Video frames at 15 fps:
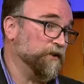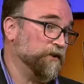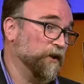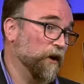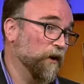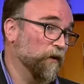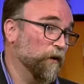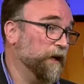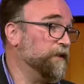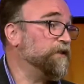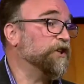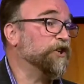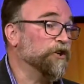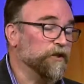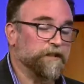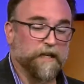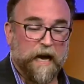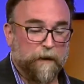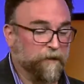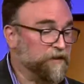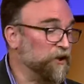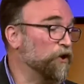show. It's a good
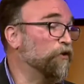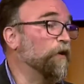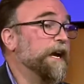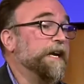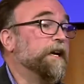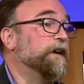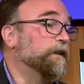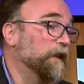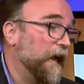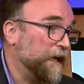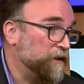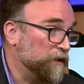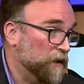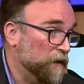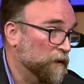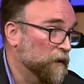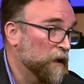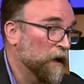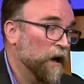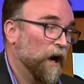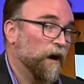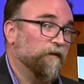time. It's a great collection
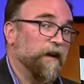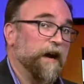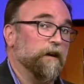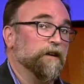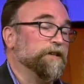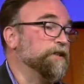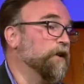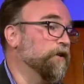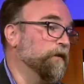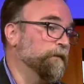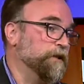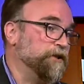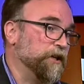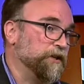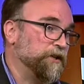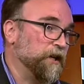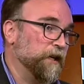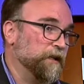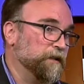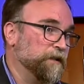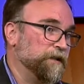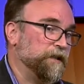of Arizona
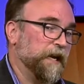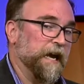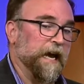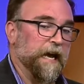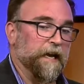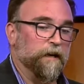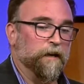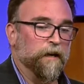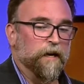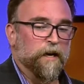magicians, and